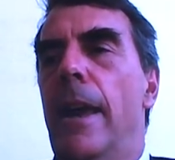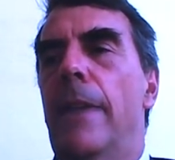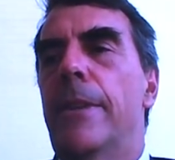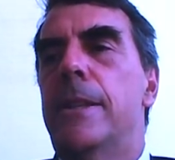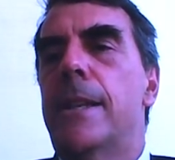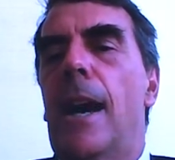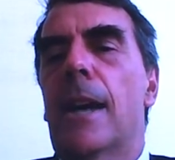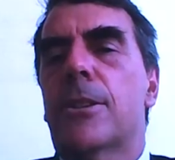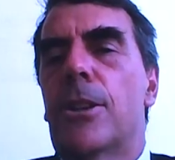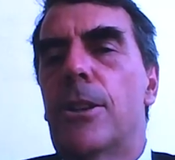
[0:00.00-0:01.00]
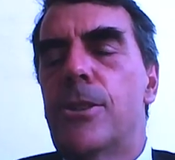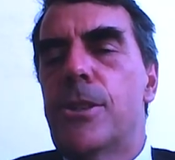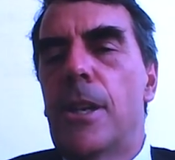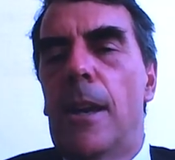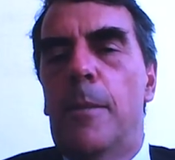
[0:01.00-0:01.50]
and the
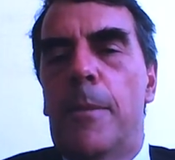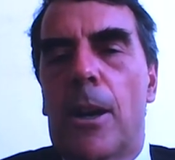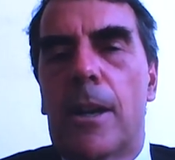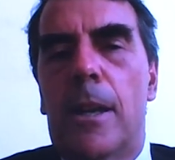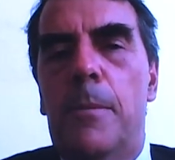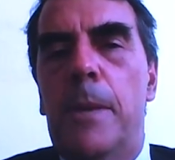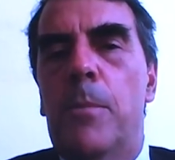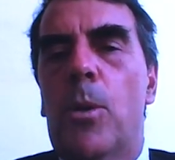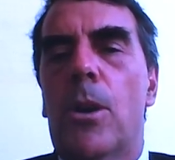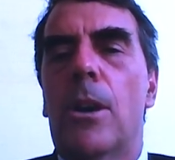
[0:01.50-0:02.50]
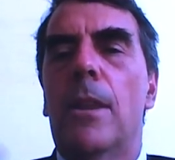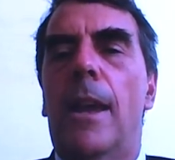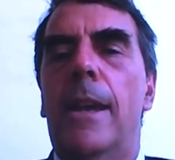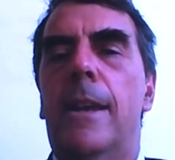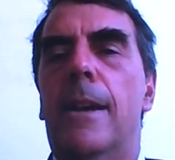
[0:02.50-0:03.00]
doctors are going to be more
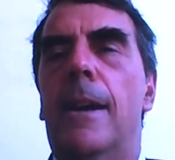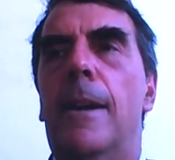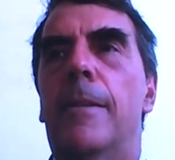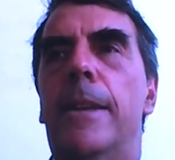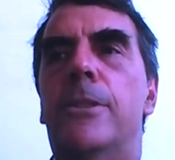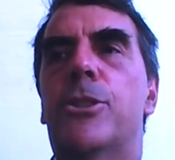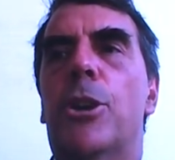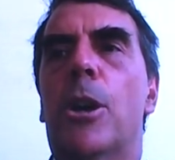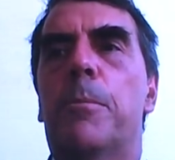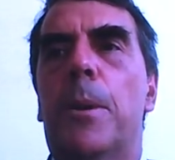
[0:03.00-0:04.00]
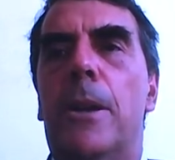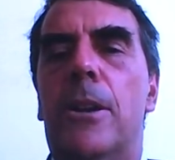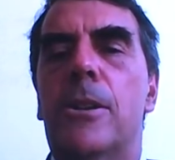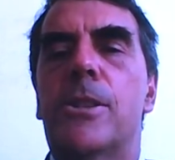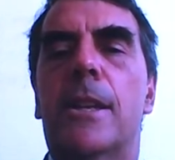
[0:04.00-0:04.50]
like
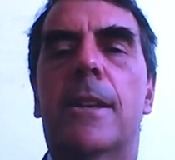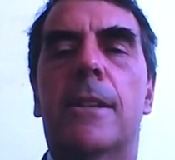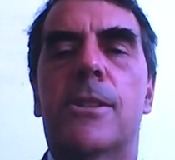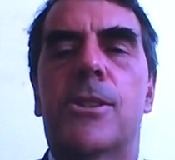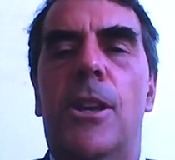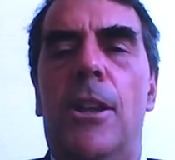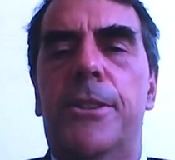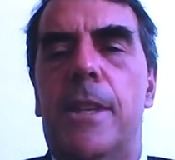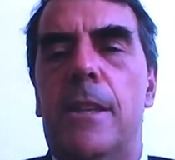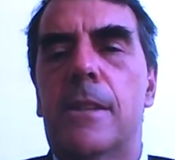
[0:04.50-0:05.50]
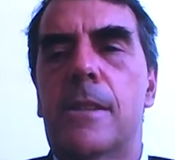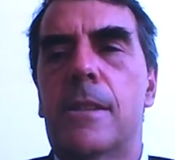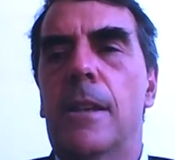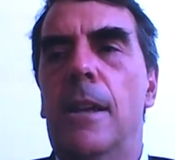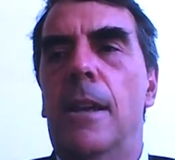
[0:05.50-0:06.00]
interpreters and consultants,
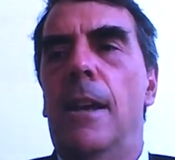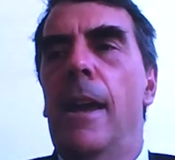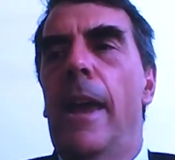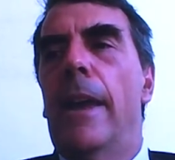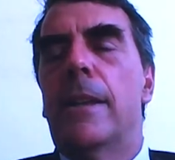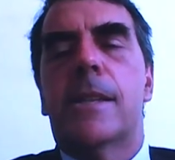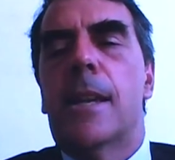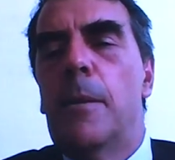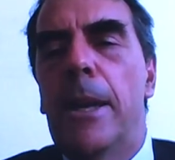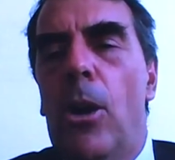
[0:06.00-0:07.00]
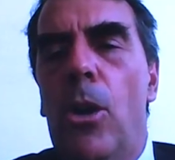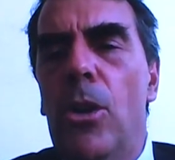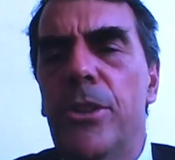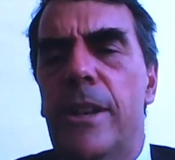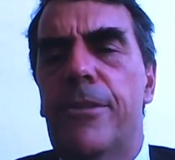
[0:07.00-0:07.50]
and it's going to be a
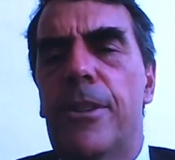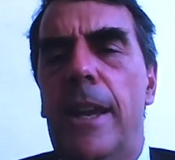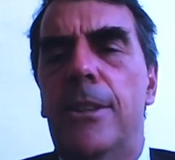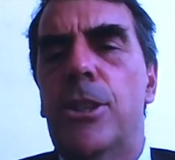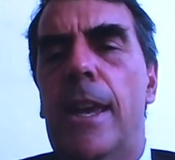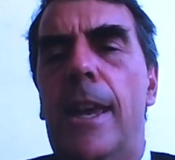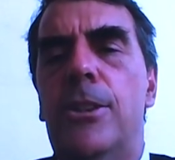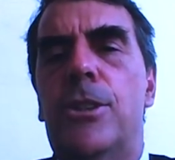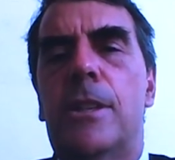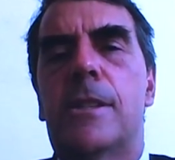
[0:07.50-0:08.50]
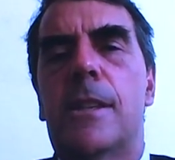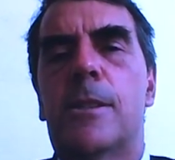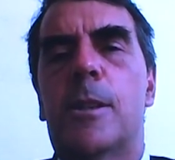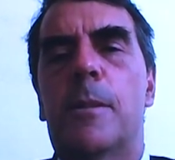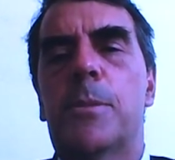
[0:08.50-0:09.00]
whole different education
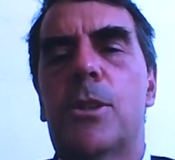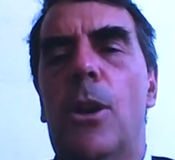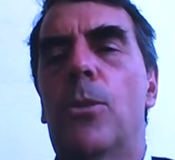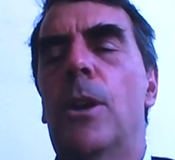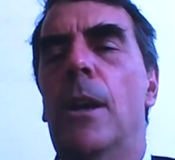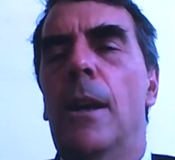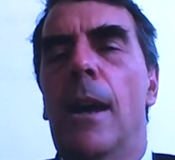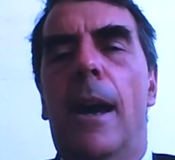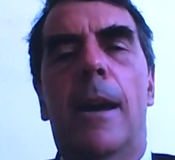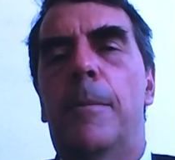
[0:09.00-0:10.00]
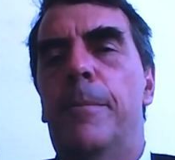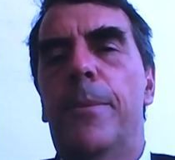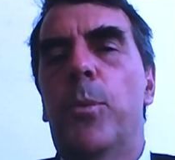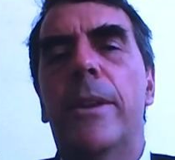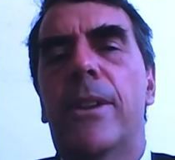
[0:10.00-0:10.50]
system. So
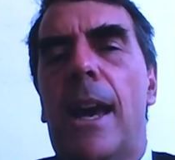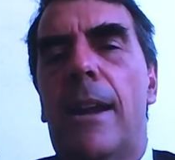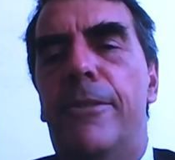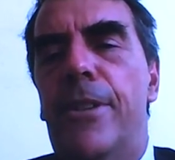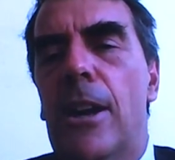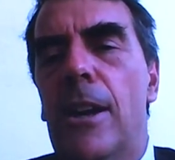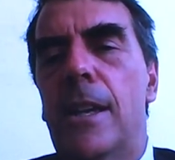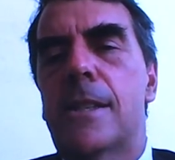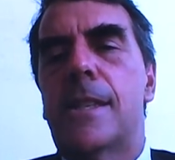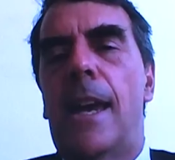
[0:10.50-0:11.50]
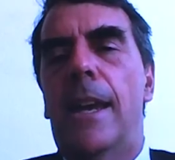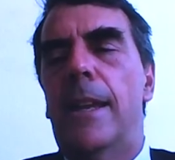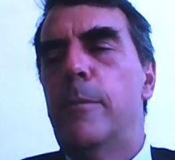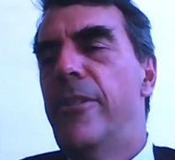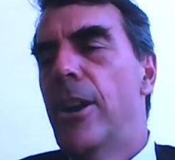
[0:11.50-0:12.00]
we've got a very
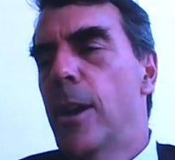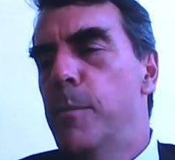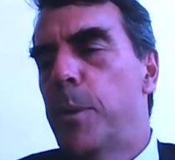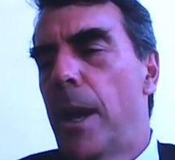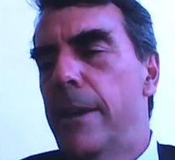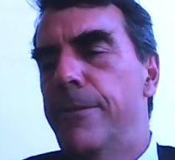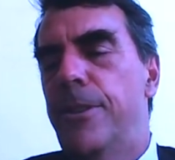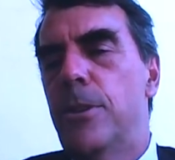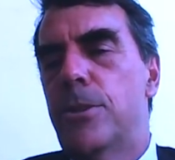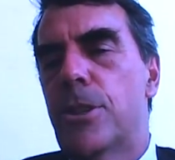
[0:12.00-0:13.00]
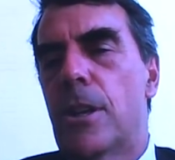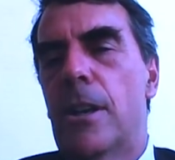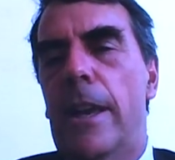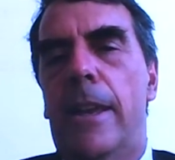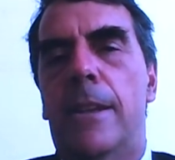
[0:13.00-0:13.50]
exciting, very bright future,
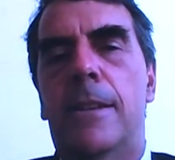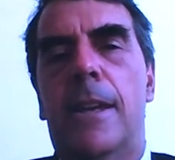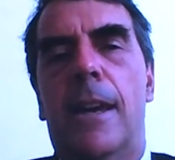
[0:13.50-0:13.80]
and